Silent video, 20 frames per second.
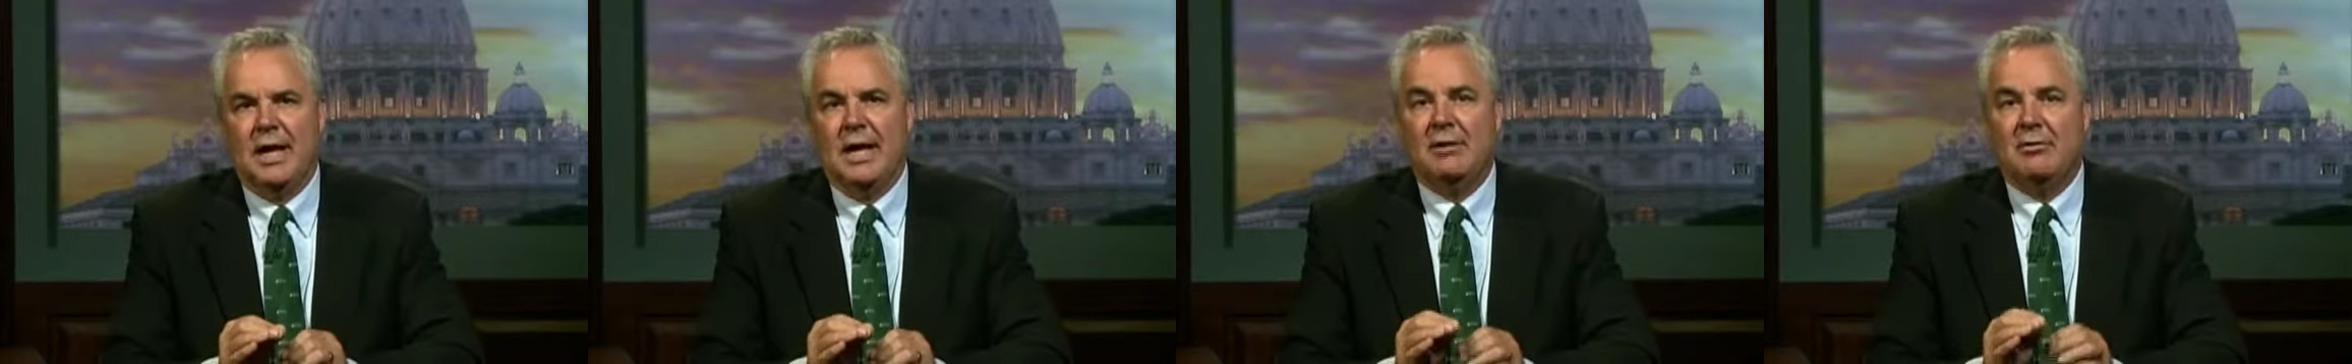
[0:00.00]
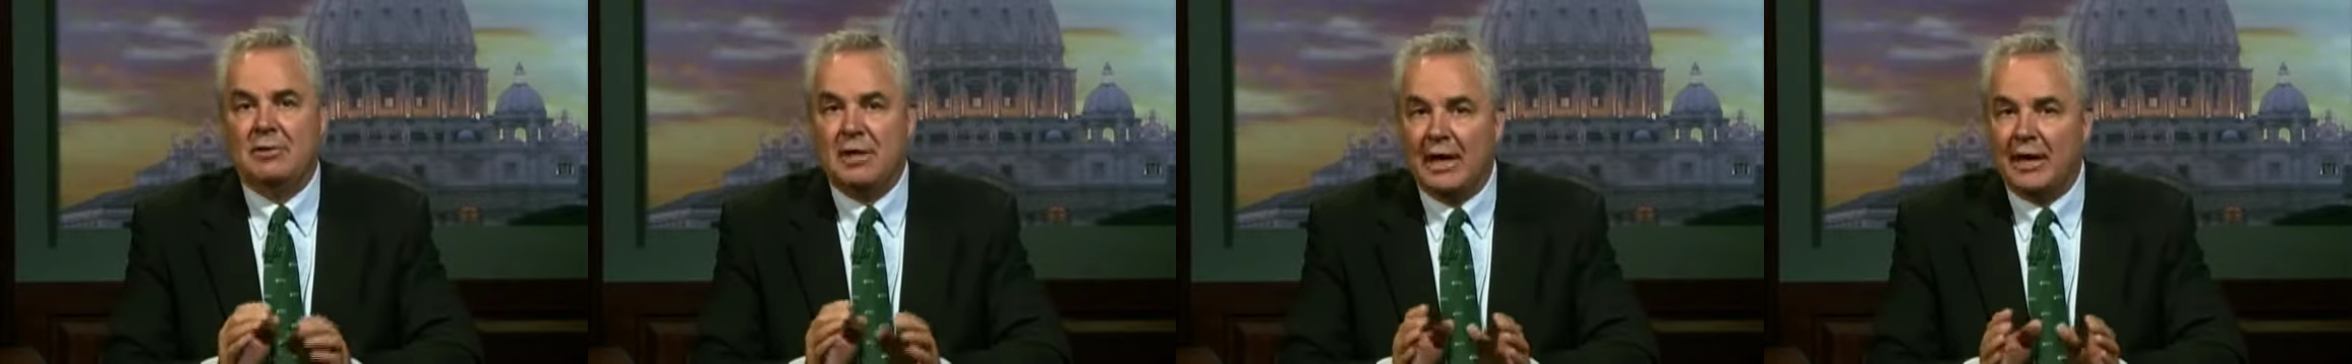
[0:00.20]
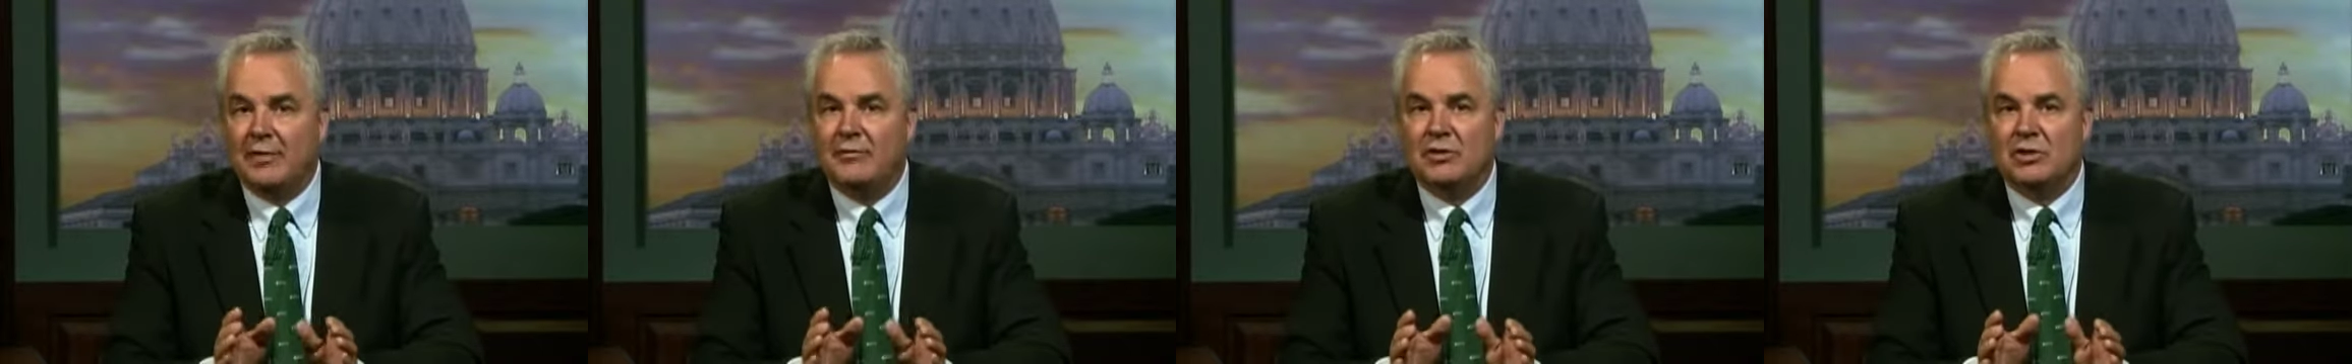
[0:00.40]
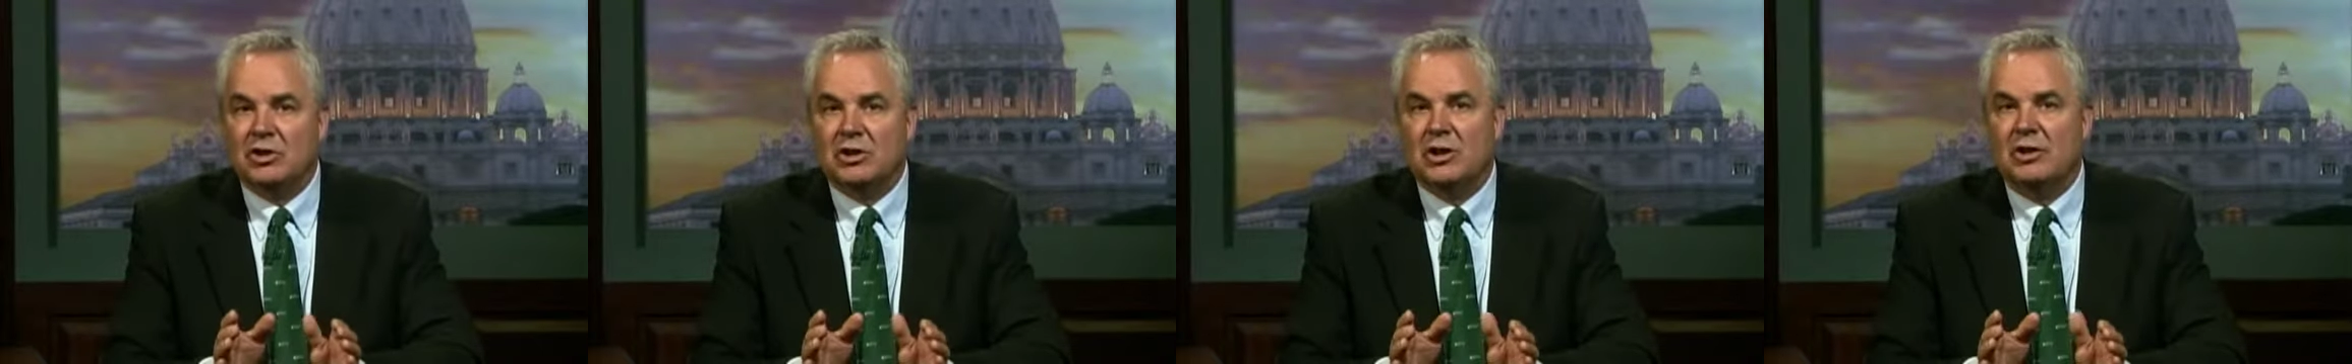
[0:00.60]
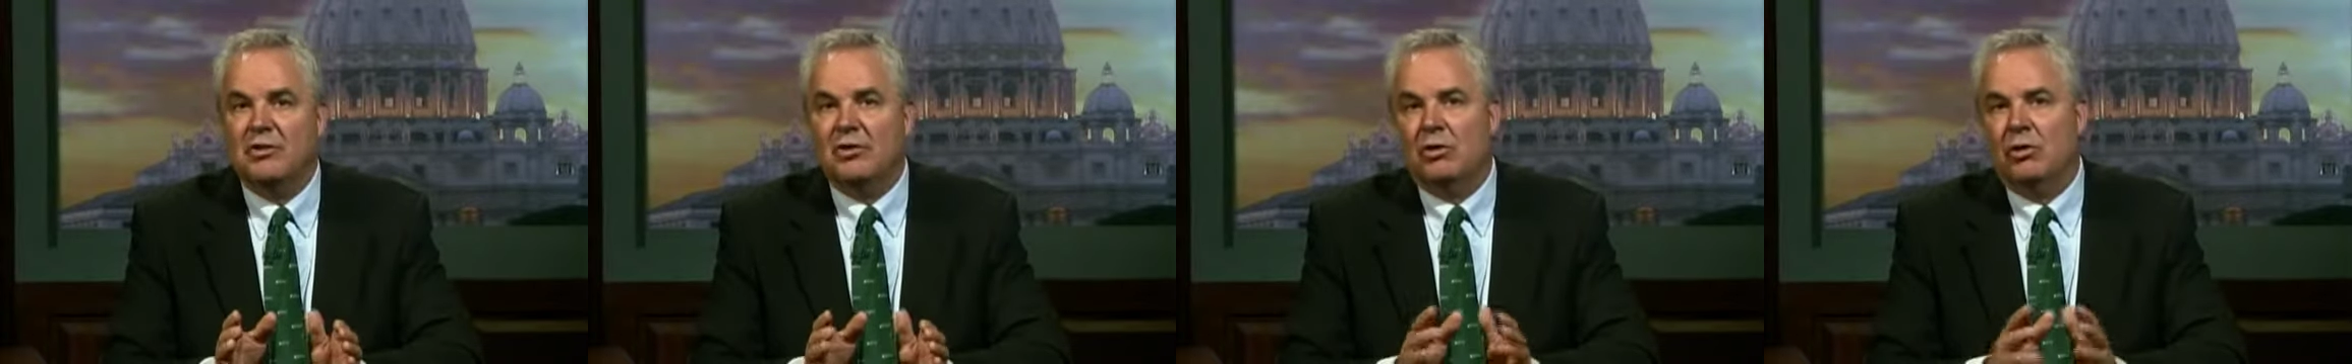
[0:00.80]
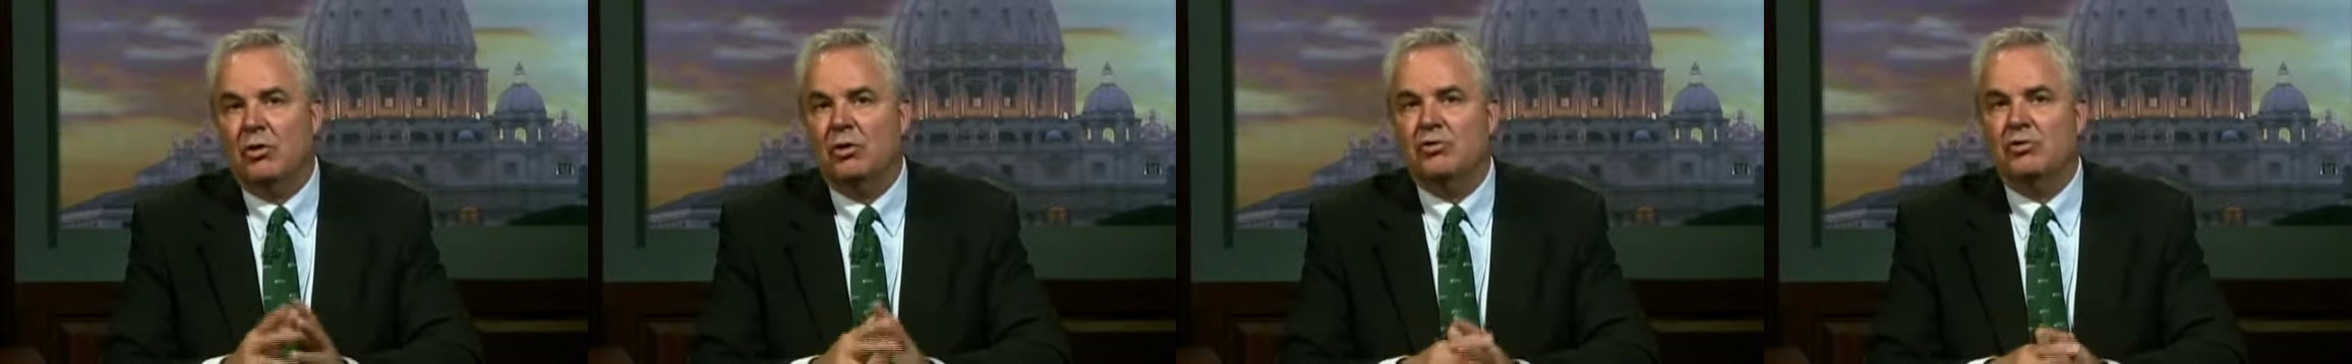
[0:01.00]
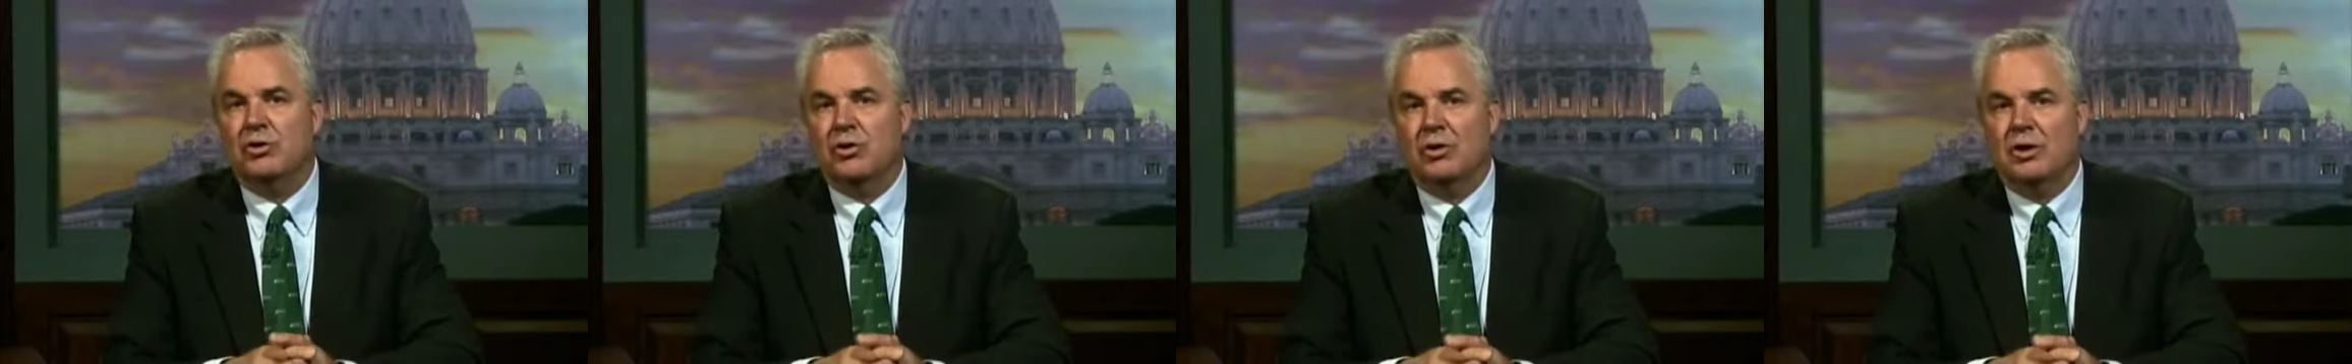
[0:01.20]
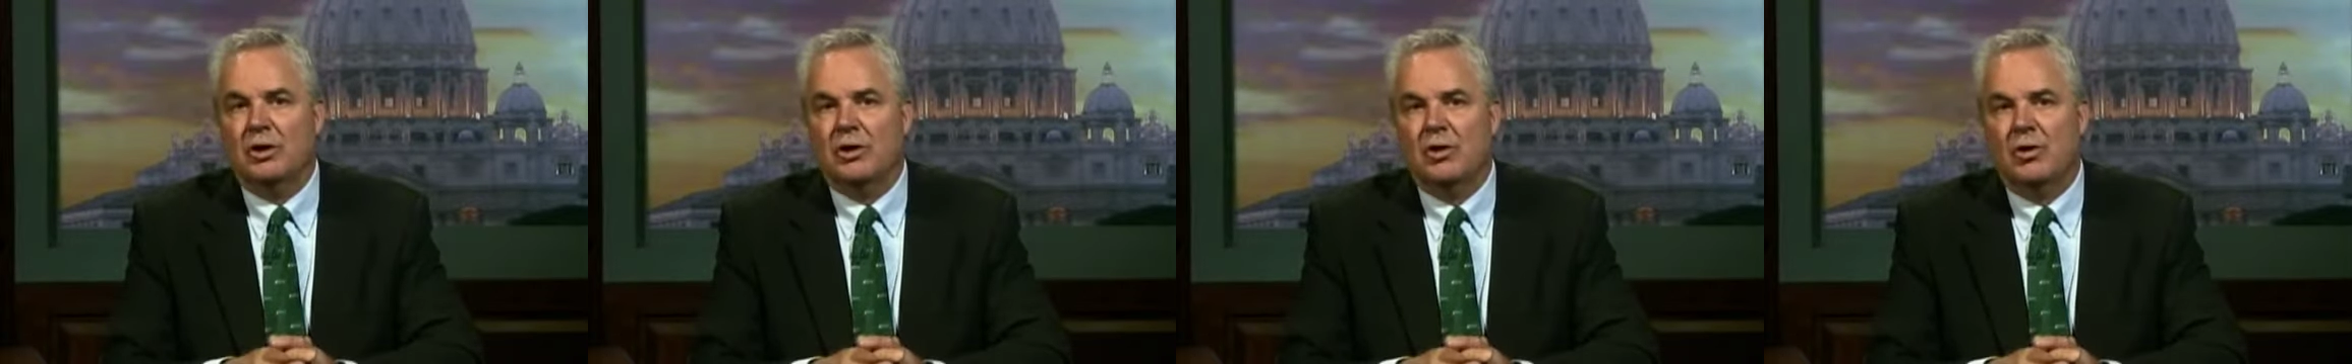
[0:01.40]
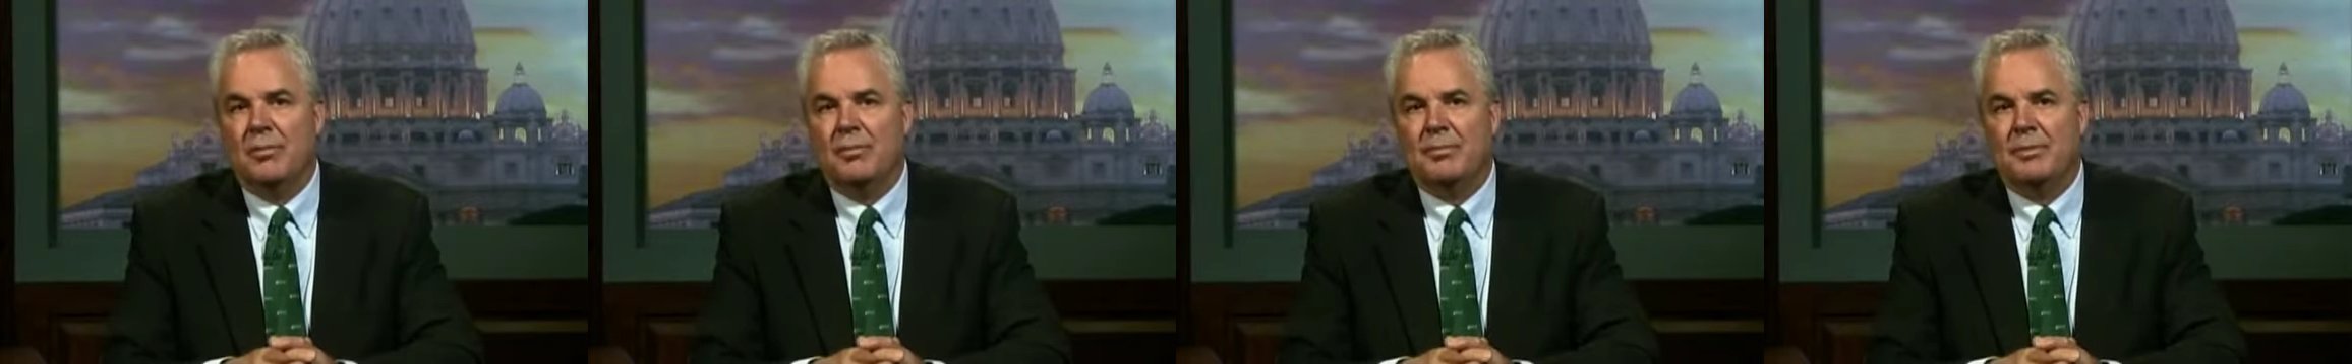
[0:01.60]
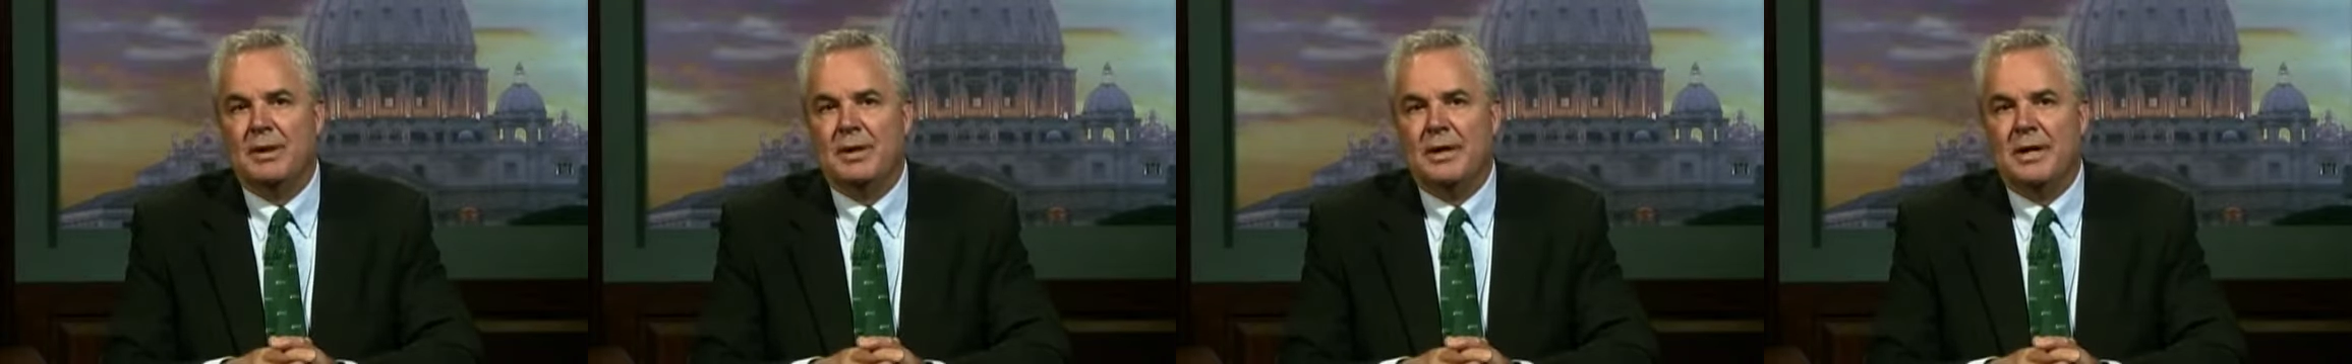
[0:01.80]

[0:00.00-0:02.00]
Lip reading: and television in their own Journey Home.